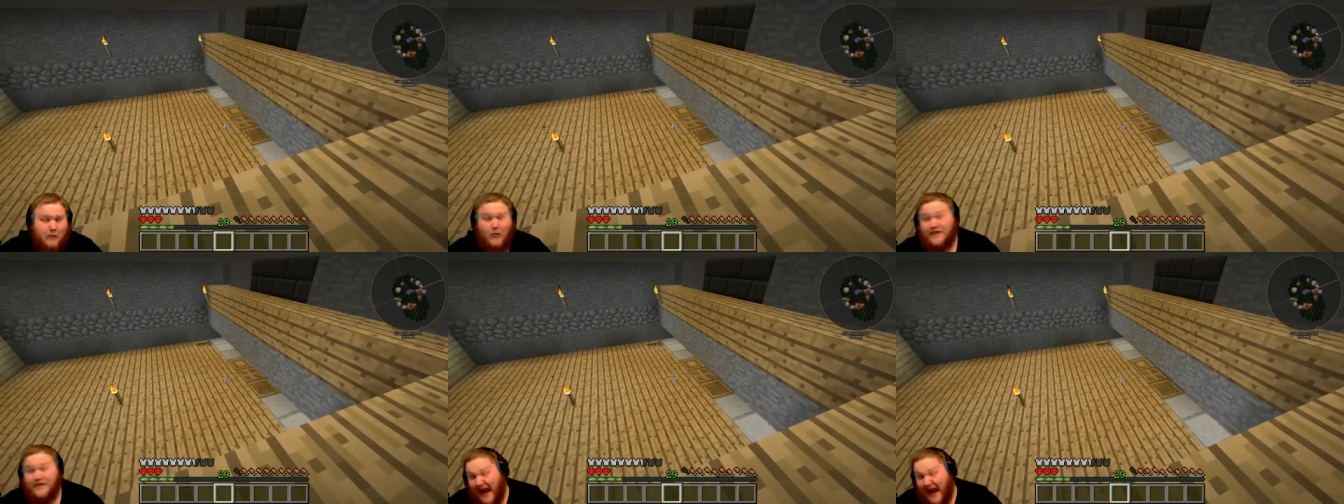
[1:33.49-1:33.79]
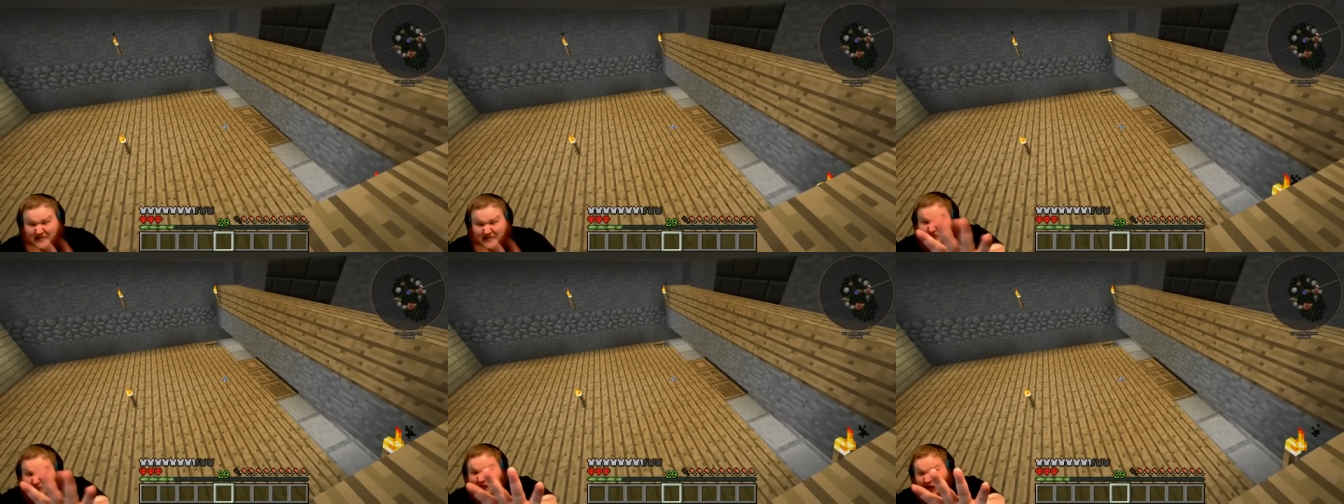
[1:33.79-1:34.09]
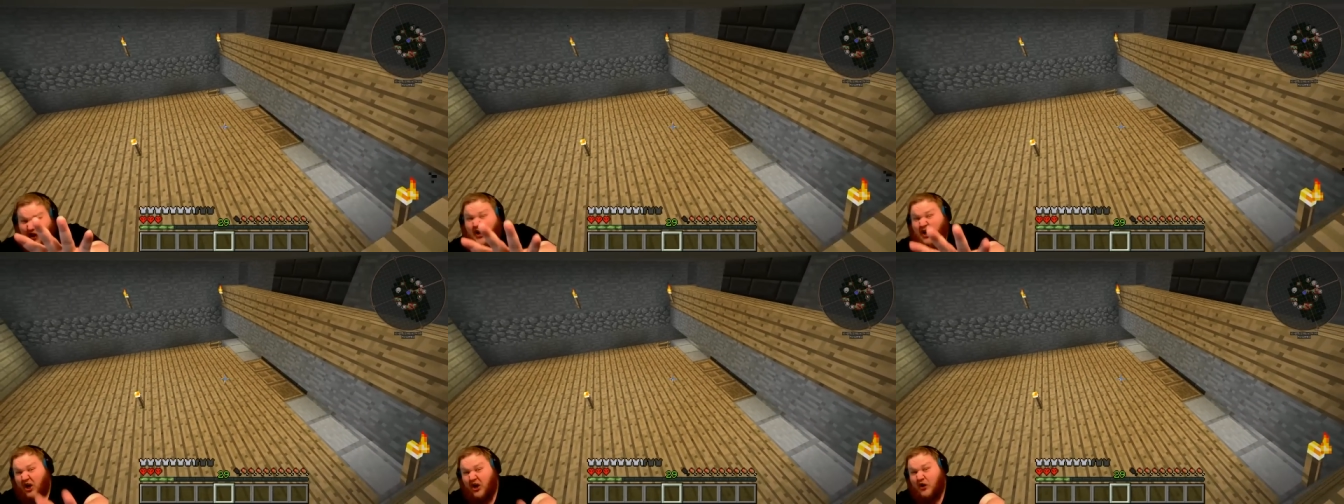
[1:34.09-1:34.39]
Well, that's for
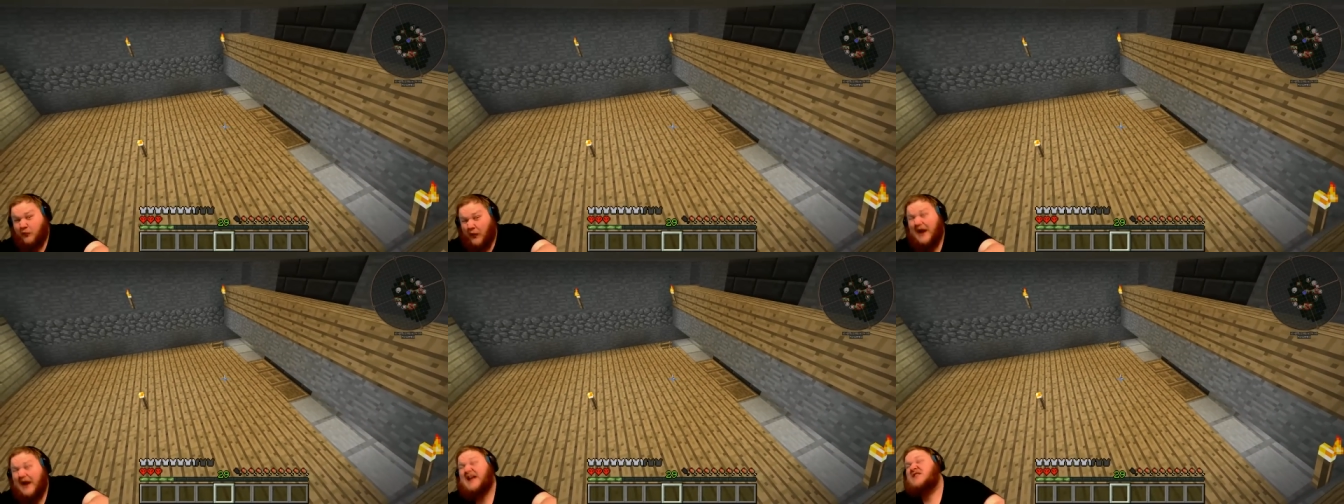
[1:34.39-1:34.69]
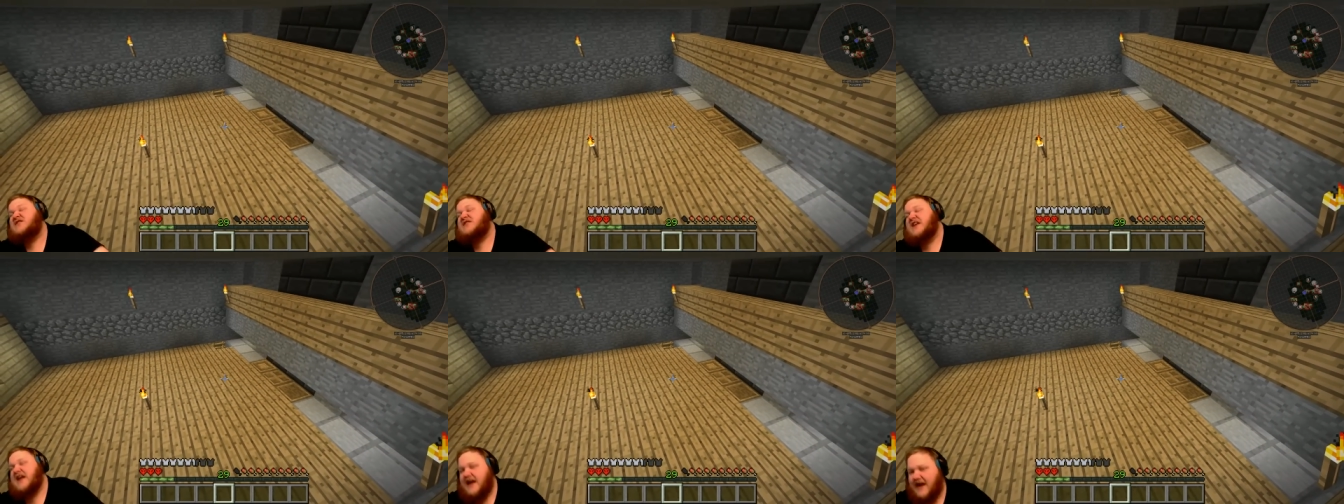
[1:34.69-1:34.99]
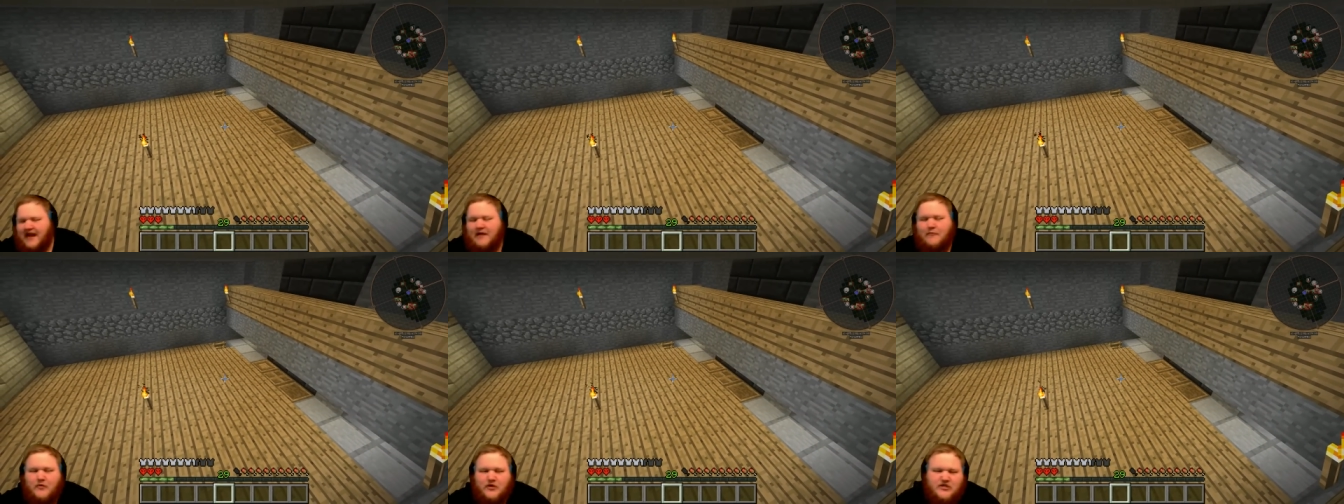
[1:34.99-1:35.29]
a good reason.
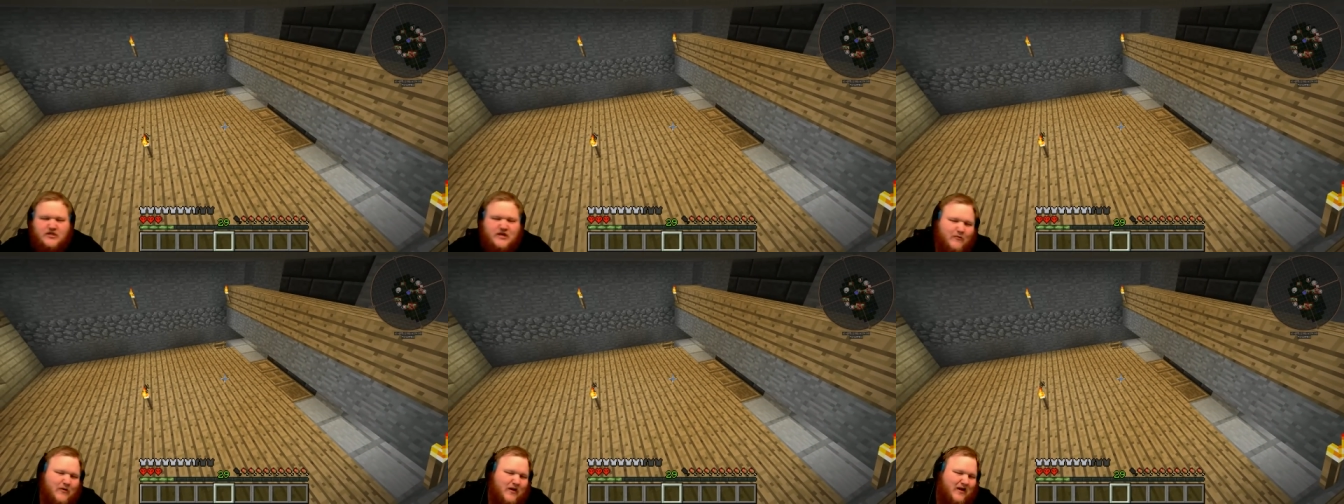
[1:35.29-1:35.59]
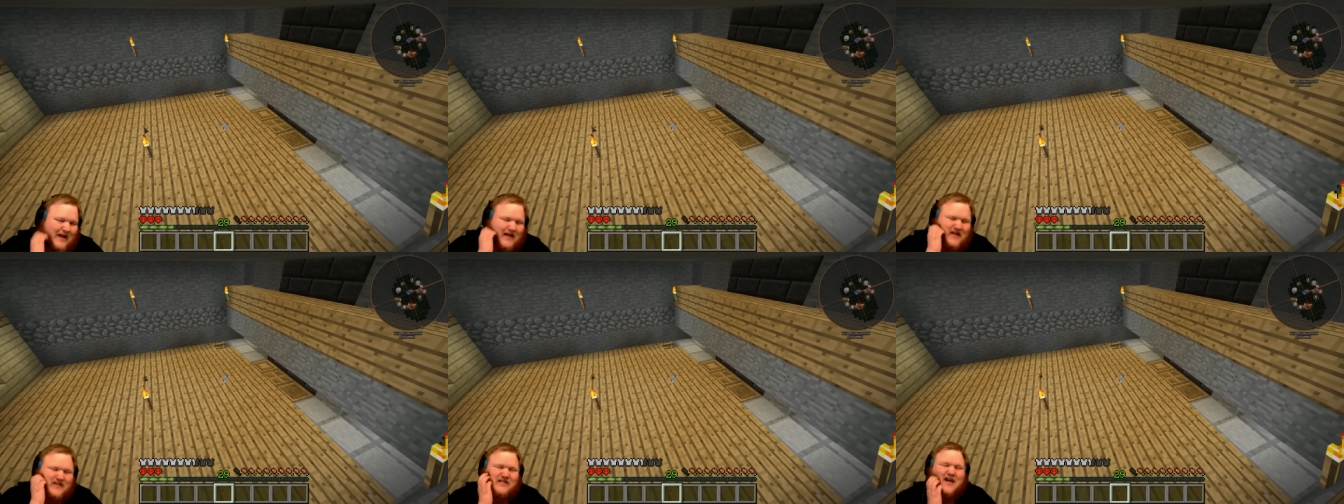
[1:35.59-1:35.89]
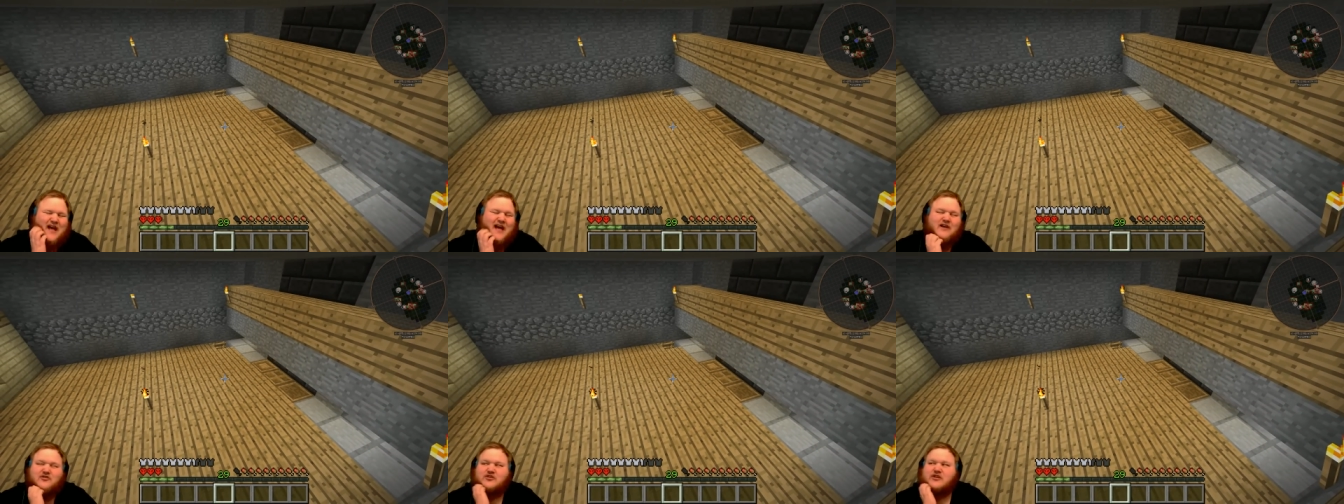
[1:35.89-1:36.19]
It was, well, I
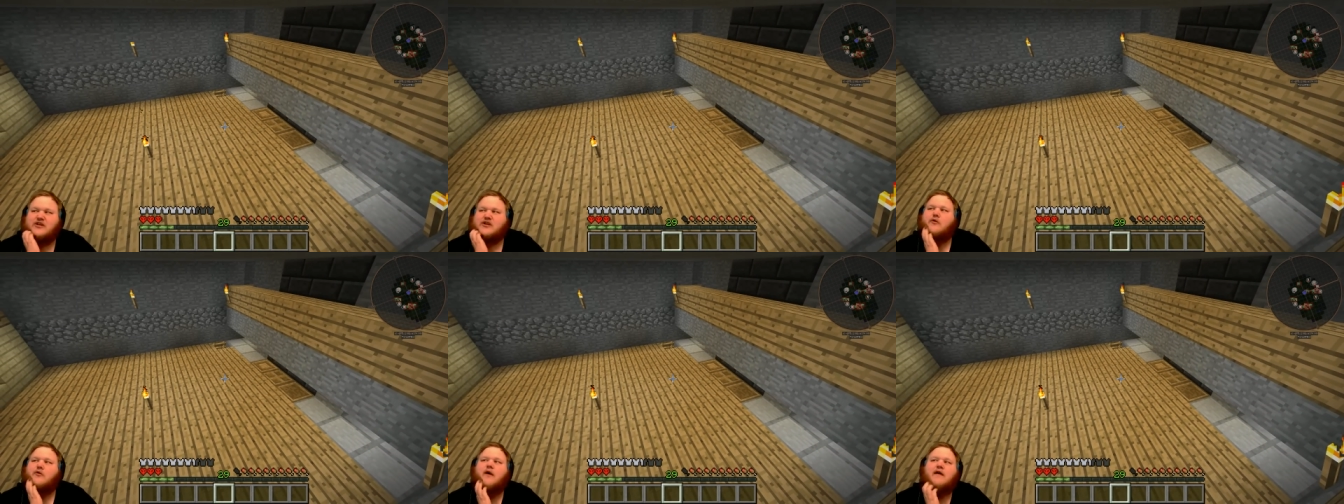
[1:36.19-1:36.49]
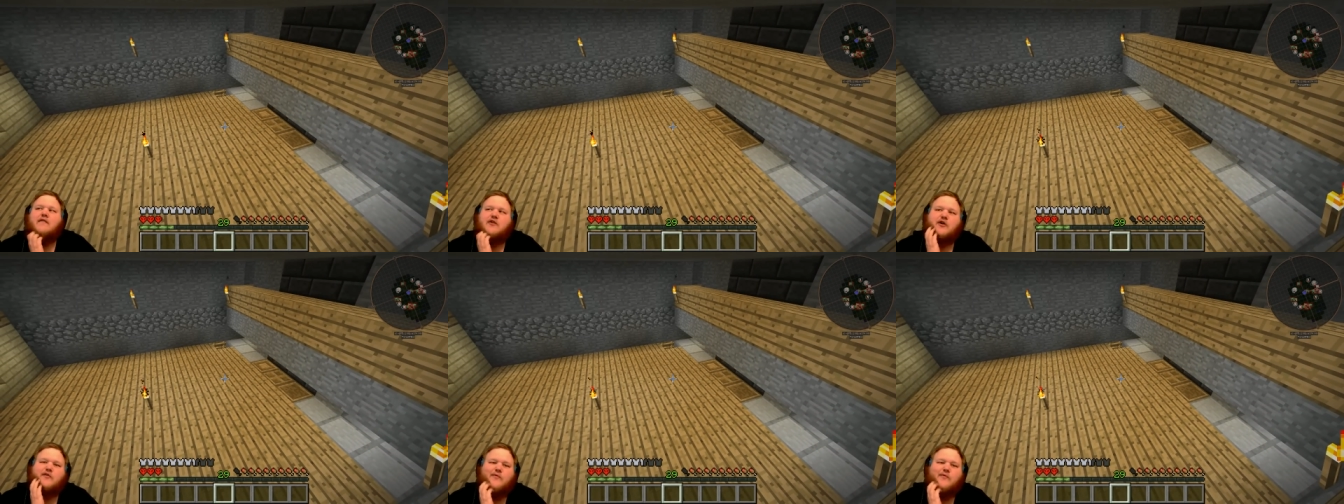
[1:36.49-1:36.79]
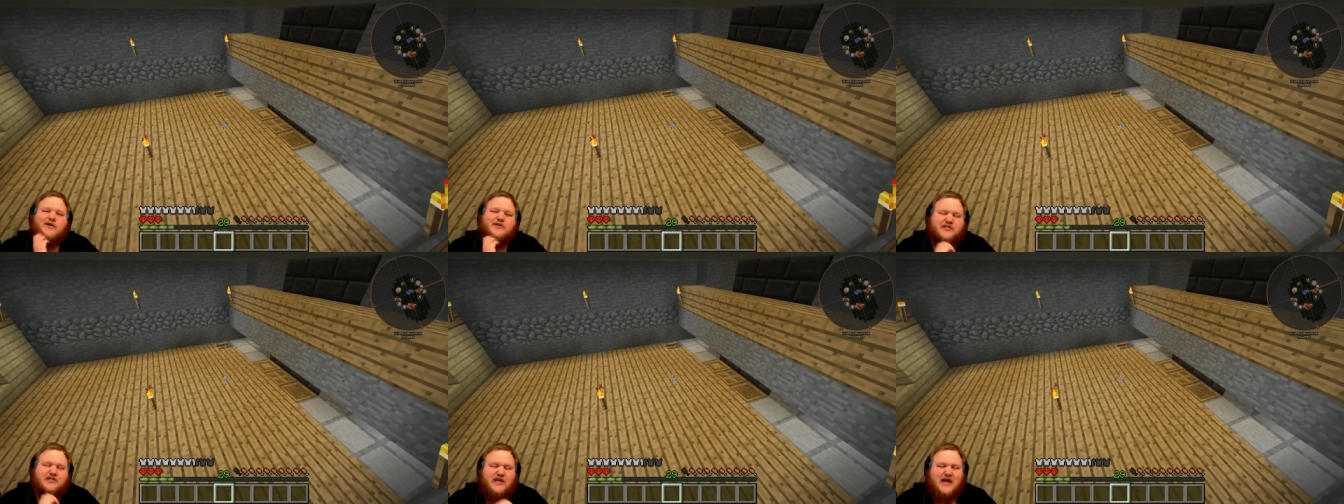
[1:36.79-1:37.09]
actually don't have a good reason.